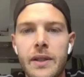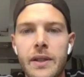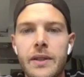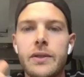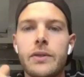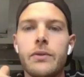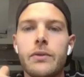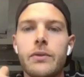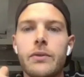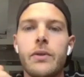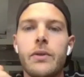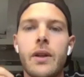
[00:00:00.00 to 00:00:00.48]

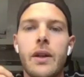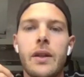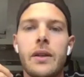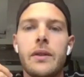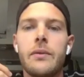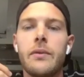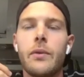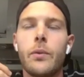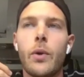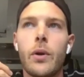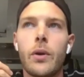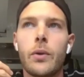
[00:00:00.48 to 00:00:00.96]
you
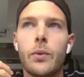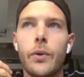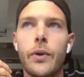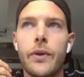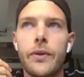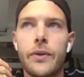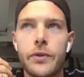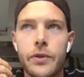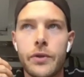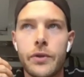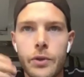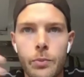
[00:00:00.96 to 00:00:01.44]
can work with
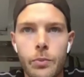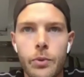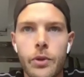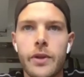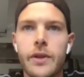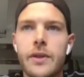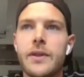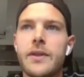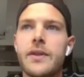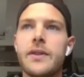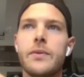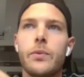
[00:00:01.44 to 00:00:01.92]

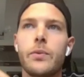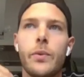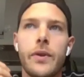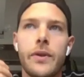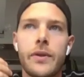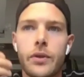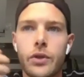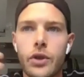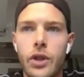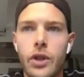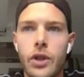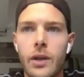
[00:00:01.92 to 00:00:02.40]
sprints, with
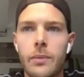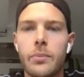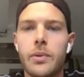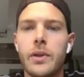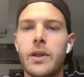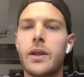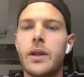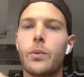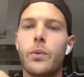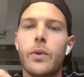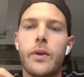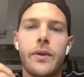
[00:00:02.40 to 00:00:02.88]

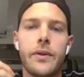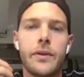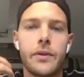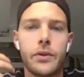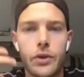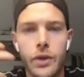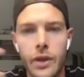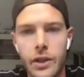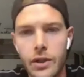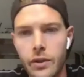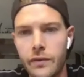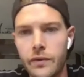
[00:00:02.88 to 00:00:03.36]
jumping, with
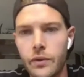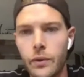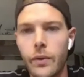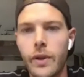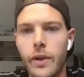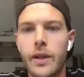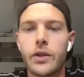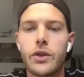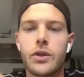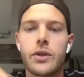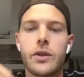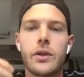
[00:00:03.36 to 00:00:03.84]
change of
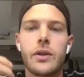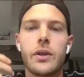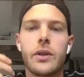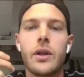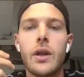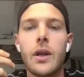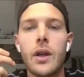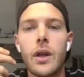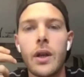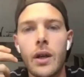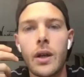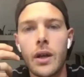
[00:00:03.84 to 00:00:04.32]
direction,
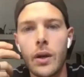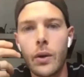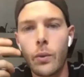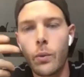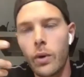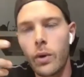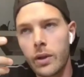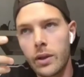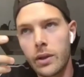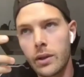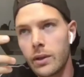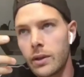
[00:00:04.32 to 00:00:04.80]
uh,
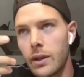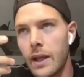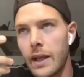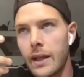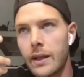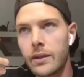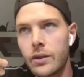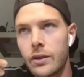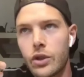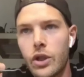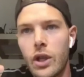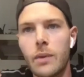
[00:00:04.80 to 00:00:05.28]
one
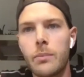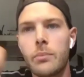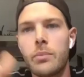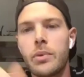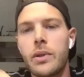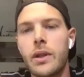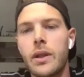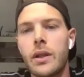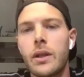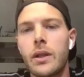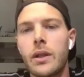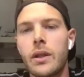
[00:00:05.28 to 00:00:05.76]
leg
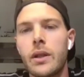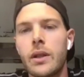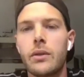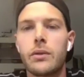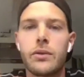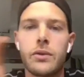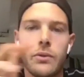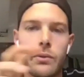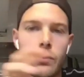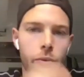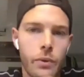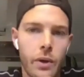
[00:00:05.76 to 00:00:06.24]
jumping,
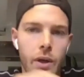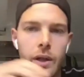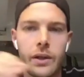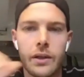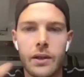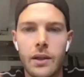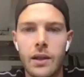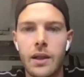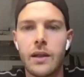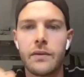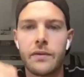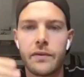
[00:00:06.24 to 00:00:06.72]
right,
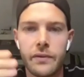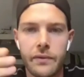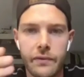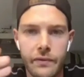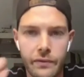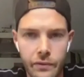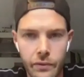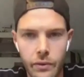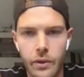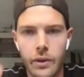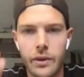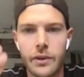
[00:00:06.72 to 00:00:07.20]
left,
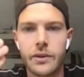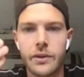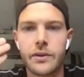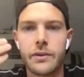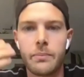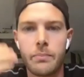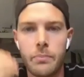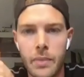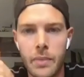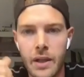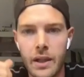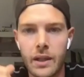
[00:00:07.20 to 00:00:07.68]
front,
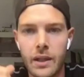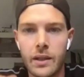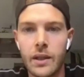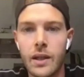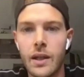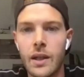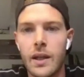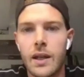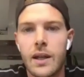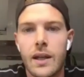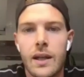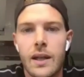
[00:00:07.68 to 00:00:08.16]
back,
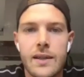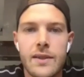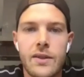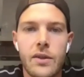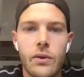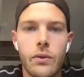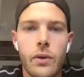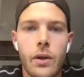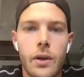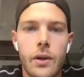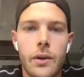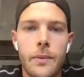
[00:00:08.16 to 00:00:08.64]
and
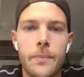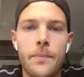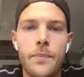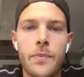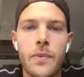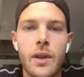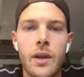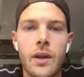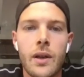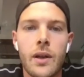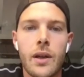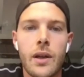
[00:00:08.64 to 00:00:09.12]
so on.
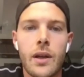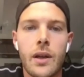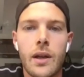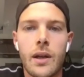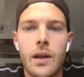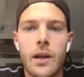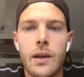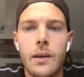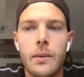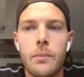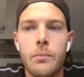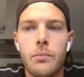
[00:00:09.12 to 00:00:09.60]

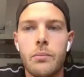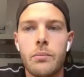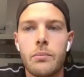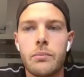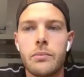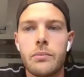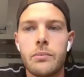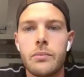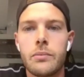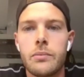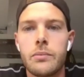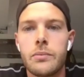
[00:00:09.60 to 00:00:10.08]

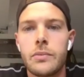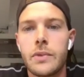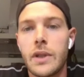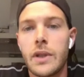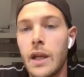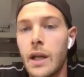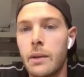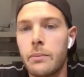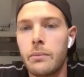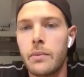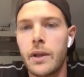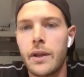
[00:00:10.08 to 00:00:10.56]
Um,
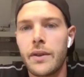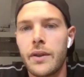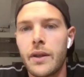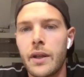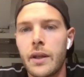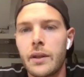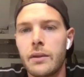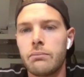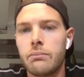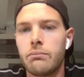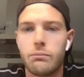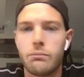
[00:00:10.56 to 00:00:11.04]
yeah, and
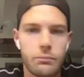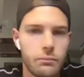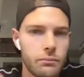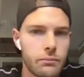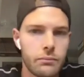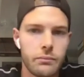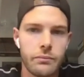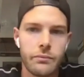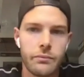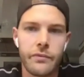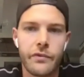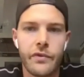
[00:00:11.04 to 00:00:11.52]
then
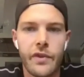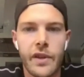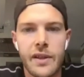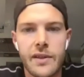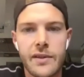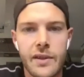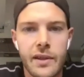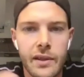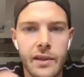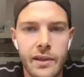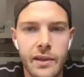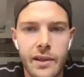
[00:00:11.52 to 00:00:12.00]

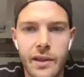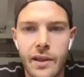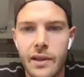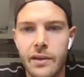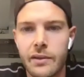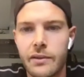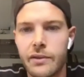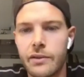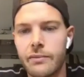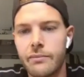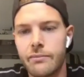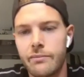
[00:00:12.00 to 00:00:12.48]
fencing
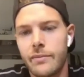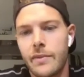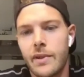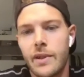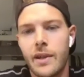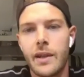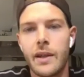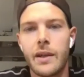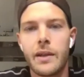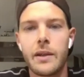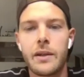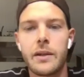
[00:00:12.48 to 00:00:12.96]
and
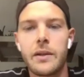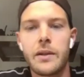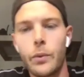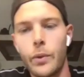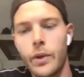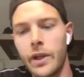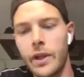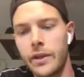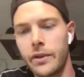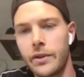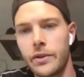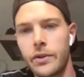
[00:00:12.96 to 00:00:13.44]

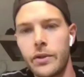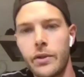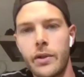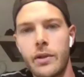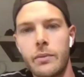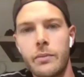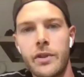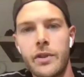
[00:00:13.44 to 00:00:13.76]
winning the tournament.